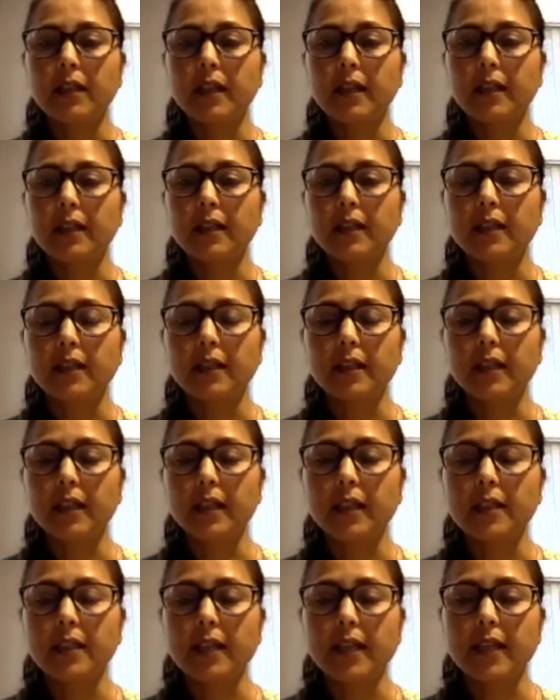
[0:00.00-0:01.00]
and their
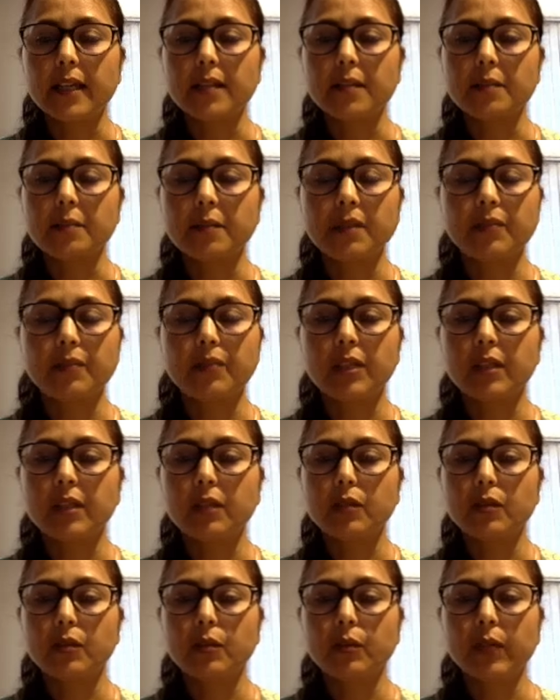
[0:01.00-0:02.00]
age lies
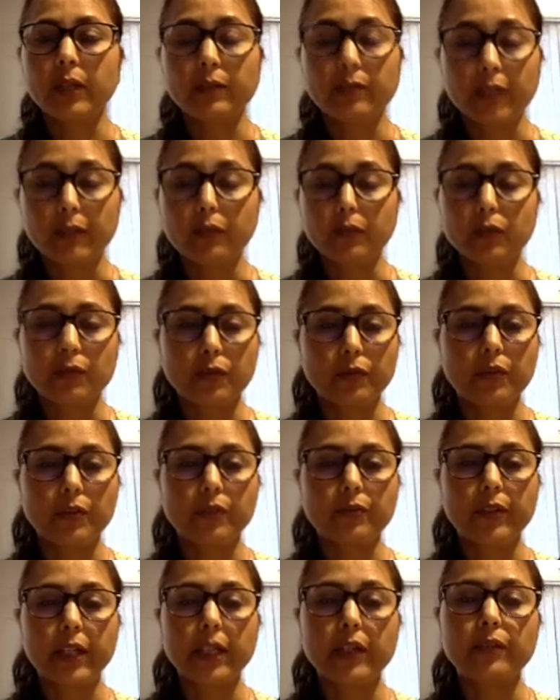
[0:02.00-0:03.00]
between 25 to
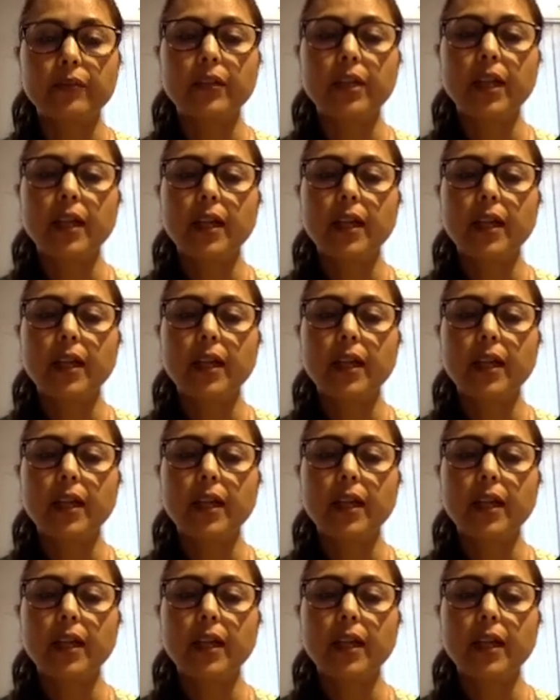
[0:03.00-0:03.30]
55.